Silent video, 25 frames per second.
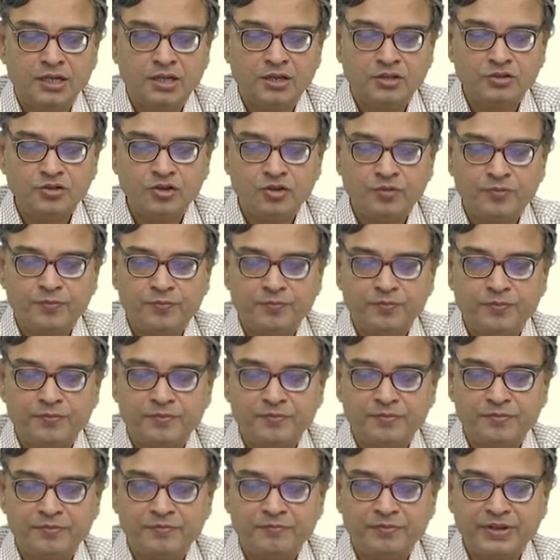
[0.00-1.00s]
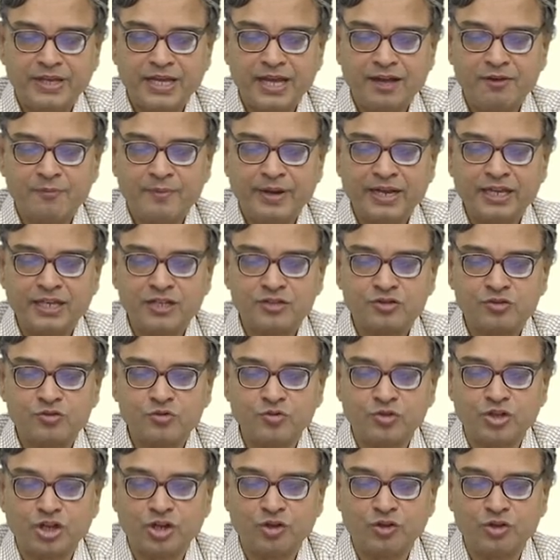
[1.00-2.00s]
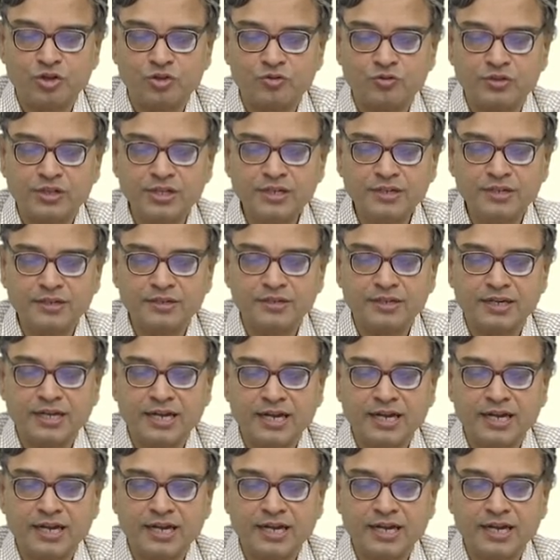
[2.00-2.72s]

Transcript: So, we have minus two kilonewton